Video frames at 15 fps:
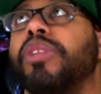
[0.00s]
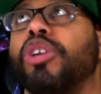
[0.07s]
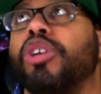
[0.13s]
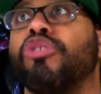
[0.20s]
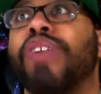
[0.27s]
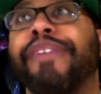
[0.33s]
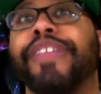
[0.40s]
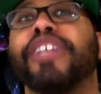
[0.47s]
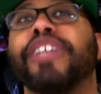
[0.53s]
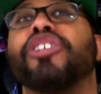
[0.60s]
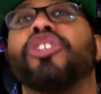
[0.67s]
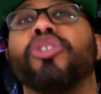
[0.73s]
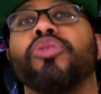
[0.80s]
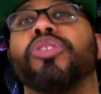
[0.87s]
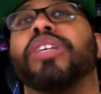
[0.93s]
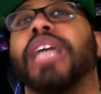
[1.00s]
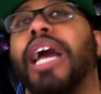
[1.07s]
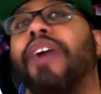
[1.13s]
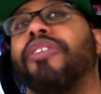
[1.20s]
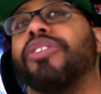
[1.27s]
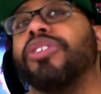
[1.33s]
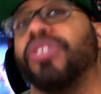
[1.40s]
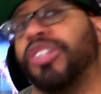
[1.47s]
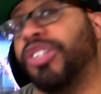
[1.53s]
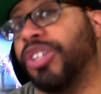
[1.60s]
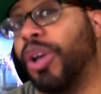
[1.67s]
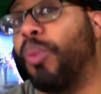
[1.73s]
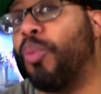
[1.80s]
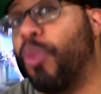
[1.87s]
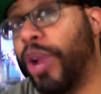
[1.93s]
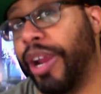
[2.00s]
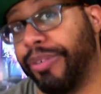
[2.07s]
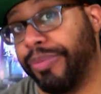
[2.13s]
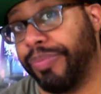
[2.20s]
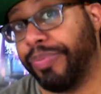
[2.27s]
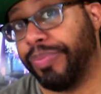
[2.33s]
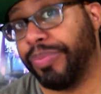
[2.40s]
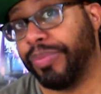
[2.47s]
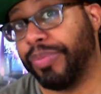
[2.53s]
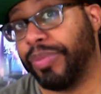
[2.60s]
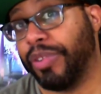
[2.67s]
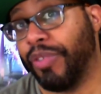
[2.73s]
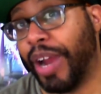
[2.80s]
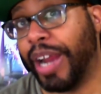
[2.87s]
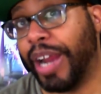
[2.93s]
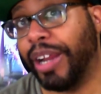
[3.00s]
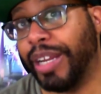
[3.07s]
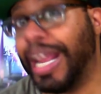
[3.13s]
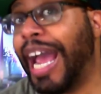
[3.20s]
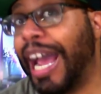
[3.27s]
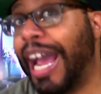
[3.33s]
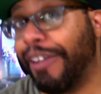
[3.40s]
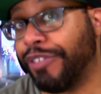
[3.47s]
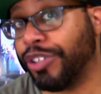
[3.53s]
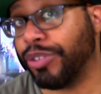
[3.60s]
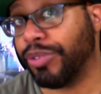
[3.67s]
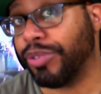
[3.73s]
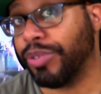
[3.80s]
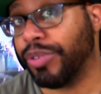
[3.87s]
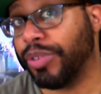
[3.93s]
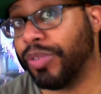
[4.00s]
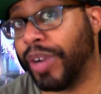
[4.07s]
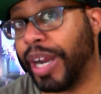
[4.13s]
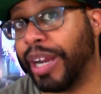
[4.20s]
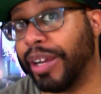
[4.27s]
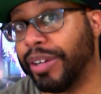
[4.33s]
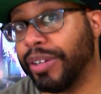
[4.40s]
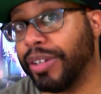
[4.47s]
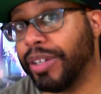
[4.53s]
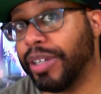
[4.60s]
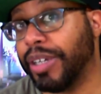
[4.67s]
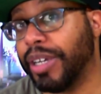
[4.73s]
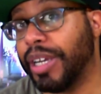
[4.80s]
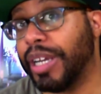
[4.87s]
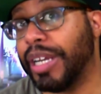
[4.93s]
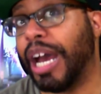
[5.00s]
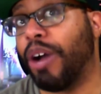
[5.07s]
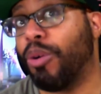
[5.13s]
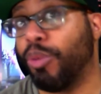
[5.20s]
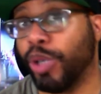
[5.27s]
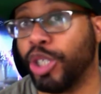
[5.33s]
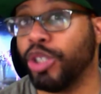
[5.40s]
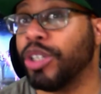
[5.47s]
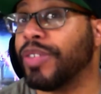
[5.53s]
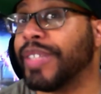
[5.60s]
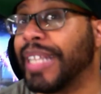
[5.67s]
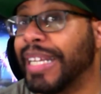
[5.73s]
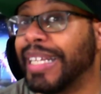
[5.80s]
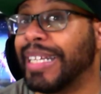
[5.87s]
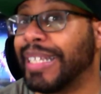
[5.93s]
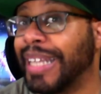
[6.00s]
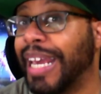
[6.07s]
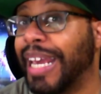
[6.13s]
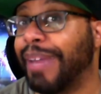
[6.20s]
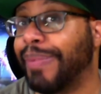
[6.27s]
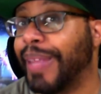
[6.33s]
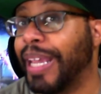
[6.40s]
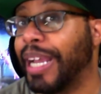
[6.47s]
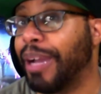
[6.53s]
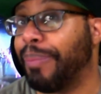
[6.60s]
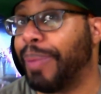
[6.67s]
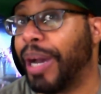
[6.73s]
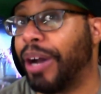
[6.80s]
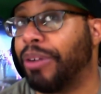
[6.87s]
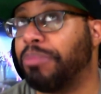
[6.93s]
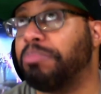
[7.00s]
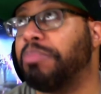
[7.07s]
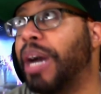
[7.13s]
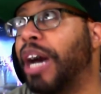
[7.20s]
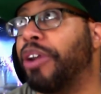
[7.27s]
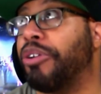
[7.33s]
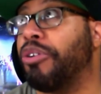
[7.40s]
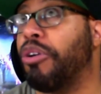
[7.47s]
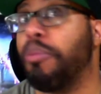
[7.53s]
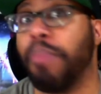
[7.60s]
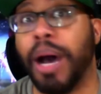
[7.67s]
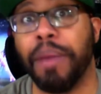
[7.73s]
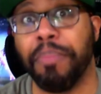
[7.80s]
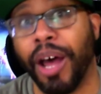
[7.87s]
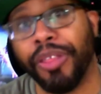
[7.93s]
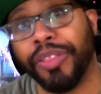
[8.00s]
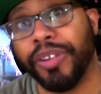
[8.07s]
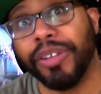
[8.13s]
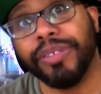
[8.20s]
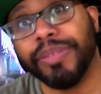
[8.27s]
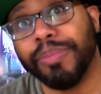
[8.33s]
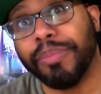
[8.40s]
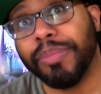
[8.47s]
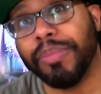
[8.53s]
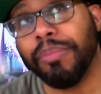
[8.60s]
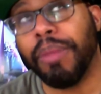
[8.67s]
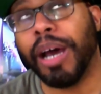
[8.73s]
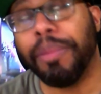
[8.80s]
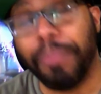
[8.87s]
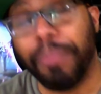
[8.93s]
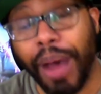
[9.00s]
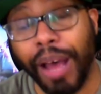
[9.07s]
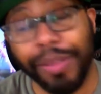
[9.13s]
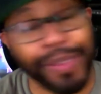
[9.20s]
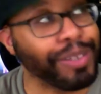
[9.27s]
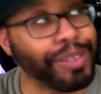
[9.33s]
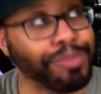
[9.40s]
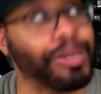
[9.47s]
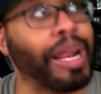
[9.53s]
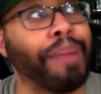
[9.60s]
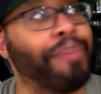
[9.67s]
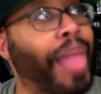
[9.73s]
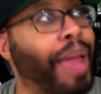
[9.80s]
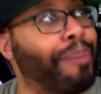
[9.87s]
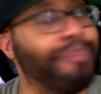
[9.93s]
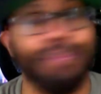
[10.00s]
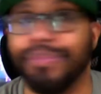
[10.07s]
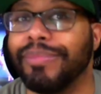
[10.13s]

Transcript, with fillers: You have to introduce the character somewhere, right? You have to, right? Now, would you have said the same thing about I don't know, Mon Mothma? Mon Mothma? I'm that.